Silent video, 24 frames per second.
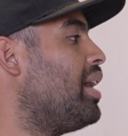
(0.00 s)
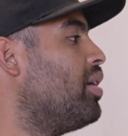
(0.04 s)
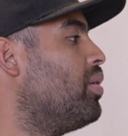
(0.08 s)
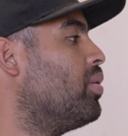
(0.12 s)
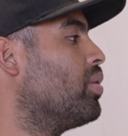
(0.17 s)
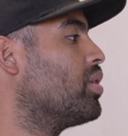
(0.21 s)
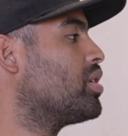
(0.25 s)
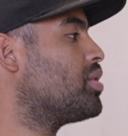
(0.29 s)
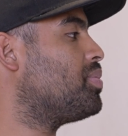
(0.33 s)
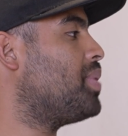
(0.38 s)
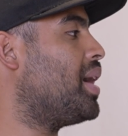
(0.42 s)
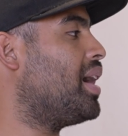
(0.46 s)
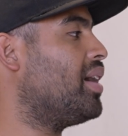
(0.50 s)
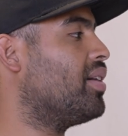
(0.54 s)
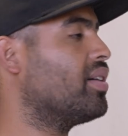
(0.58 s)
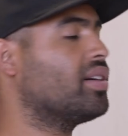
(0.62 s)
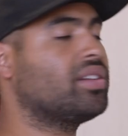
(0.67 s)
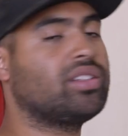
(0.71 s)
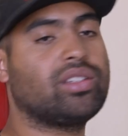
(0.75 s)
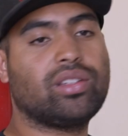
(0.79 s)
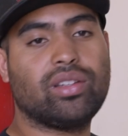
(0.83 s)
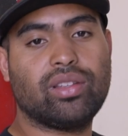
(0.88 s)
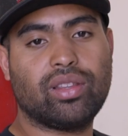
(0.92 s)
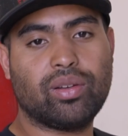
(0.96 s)
horsepower
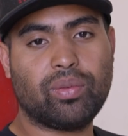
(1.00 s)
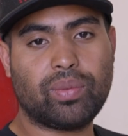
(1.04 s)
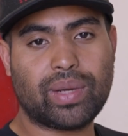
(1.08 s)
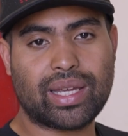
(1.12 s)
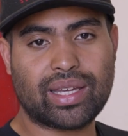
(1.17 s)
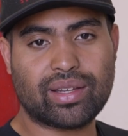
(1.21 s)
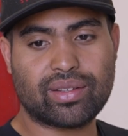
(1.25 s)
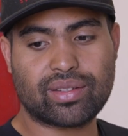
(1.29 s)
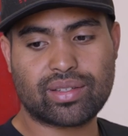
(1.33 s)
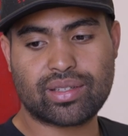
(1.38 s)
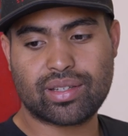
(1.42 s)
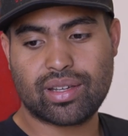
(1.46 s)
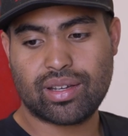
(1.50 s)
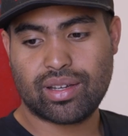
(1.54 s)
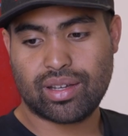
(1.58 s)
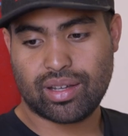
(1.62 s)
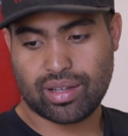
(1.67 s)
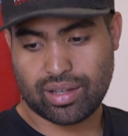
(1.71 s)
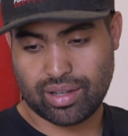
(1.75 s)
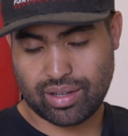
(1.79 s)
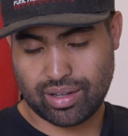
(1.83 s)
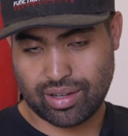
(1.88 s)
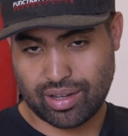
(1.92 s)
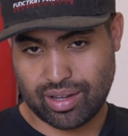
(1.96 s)
to the wheels
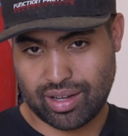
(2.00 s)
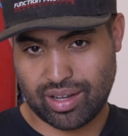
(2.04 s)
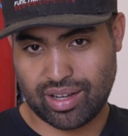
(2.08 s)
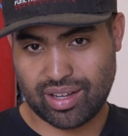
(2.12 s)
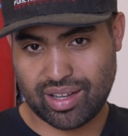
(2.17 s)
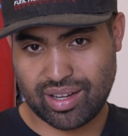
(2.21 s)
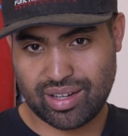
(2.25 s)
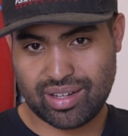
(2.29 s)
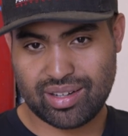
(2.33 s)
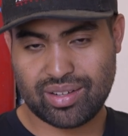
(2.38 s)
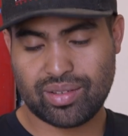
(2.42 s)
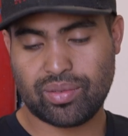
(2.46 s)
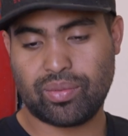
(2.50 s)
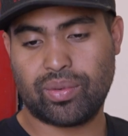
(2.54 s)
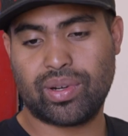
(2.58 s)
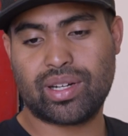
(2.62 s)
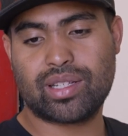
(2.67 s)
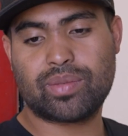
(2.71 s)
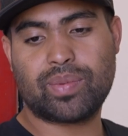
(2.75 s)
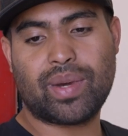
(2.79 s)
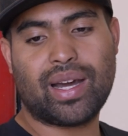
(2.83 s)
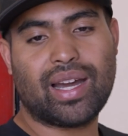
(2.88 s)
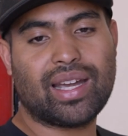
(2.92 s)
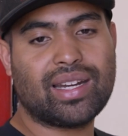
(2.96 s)
on what is
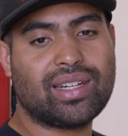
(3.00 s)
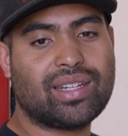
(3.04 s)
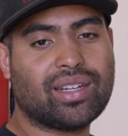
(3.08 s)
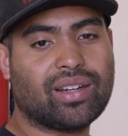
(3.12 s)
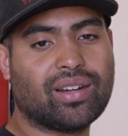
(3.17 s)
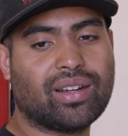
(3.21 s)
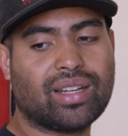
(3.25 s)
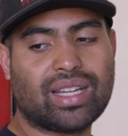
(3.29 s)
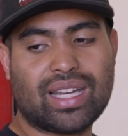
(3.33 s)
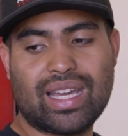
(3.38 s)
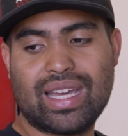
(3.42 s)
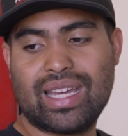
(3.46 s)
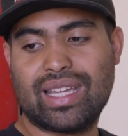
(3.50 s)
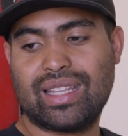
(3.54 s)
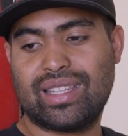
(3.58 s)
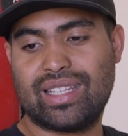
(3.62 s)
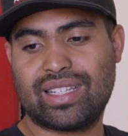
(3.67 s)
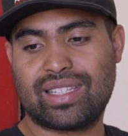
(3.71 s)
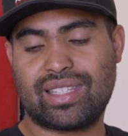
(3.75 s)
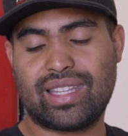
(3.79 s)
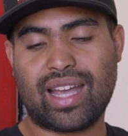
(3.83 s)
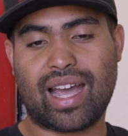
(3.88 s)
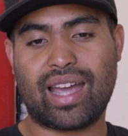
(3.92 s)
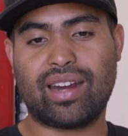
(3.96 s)
behind Derek,
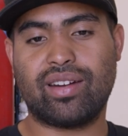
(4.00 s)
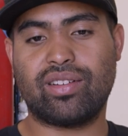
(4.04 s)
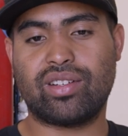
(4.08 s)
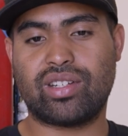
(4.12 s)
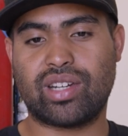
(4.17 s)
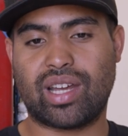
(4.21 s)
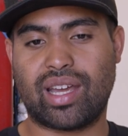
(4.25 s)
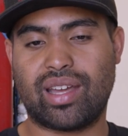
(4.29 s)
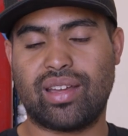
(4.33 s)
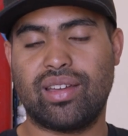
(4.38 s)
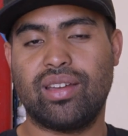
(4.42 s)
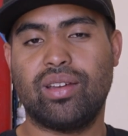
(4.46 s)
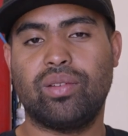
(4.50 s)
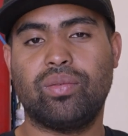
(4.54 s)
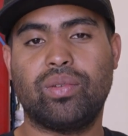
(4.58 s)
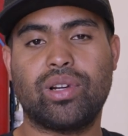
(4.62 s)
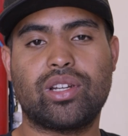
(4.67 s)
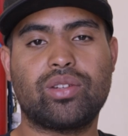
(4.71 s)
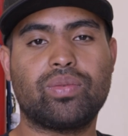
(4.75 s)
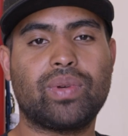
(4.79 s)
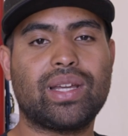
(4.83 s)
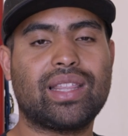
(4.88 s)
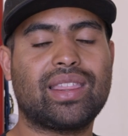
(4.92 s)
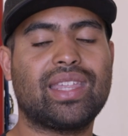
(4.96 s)
this Dynojet,
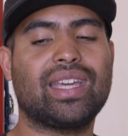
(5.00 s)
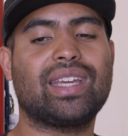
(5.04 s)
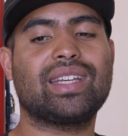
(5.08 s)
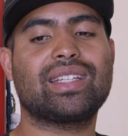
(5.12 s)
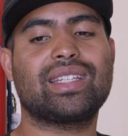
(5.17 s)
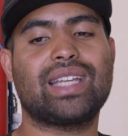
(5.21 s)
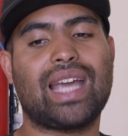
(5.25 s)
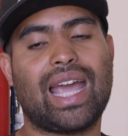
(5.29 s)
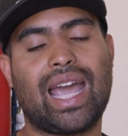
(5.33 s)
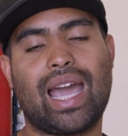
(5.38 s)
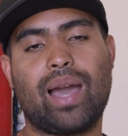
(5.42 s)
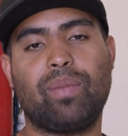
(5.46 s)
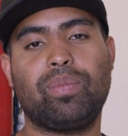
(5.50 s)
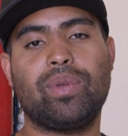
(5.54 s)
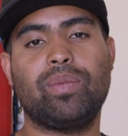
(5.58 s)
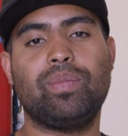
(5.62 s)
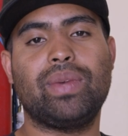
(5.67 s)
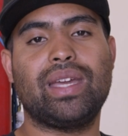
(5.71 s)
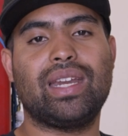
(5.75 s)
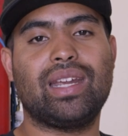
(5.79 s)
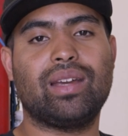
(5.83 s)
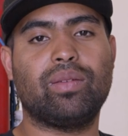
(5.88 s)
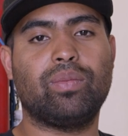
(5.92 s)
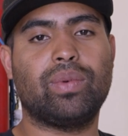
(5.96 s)
which we think is the happy
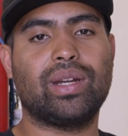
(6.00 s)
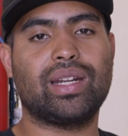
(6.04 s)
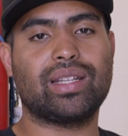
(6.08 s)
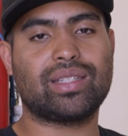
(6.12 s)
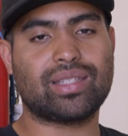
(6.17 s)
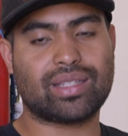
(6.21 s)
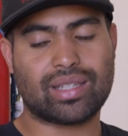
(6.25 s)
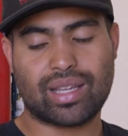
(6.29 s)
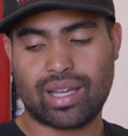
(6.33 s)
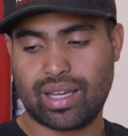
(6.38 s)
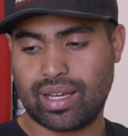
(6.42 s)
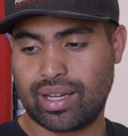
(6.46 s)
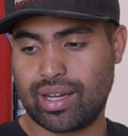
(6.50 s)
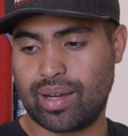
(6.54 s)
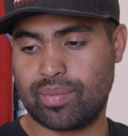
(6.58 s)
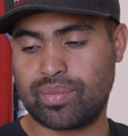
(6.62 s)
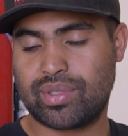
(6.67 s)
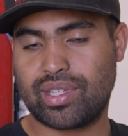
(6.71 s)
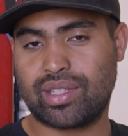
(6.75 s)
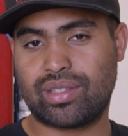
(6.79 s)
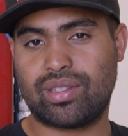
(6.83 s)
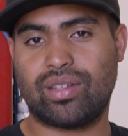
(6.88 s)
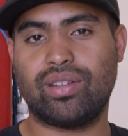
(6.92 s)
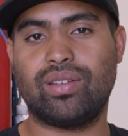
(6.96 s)
medium when it comes
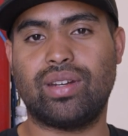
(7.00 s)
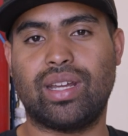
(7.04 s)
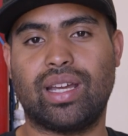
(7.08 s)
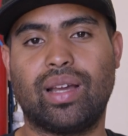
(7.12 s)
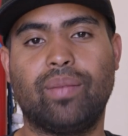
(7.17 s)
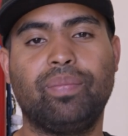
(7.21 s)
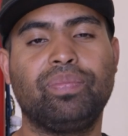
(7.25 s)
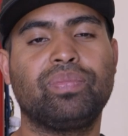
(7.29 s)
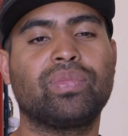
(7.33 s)
to tuning.